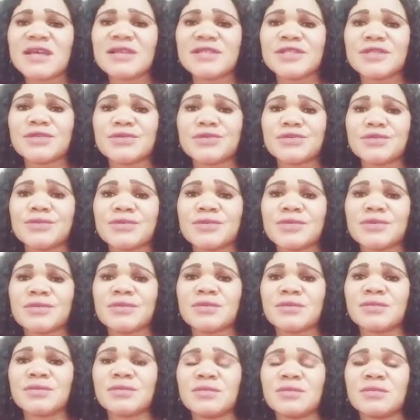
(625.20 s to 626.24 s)
the road.
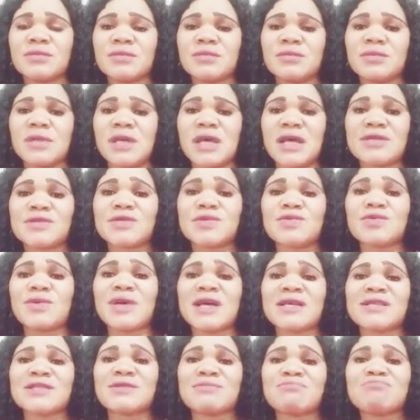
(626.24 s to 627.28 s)
As you
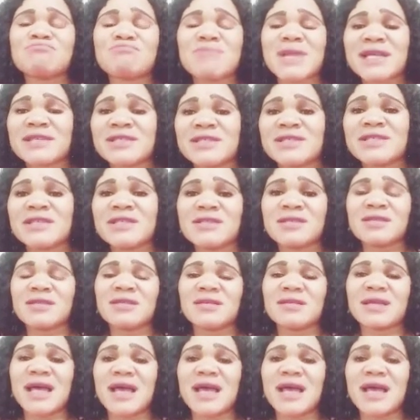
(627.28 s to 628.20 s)
have smashed it